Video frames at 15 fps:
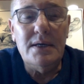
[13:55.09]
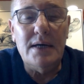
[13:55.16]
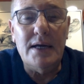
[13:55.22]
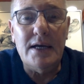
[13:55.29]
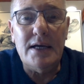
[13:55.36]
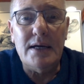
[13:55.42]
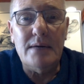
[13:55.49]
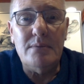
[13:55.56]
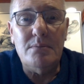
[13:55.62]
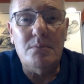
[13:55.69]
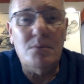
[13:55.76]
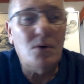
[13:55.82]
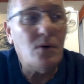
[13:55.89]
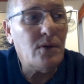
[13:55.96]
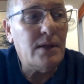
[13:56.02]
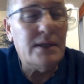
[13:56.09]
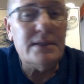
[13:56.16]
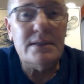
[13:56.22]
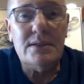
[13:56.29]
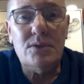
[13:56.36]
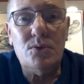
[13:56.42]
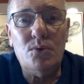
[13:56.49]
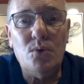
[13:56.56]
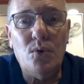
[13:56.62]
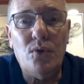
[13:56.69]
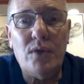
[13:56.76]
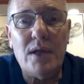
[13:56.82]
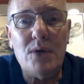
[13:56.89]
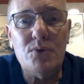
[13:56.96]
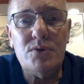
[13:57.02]
I have more than
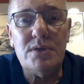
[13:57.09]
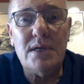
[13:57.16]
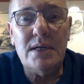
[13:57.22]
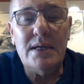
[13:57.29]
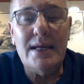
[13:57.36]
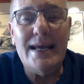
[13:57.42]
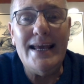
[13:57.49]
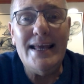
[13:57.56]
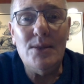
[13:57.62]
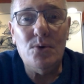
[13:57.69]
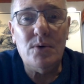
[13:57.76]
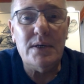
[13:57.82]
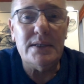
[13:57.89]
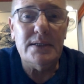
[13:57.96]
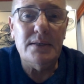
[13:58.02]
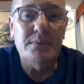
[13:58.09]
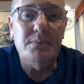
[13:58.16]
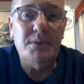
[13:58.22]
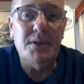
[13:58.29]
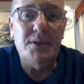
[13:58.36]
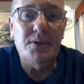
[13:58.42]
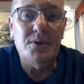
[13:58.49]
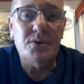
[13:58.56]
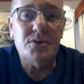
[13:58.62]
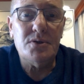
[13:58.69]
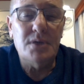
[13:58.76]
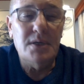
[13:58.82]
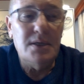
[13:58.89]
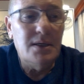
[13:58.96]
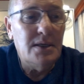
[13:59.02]
2,000 educative videos,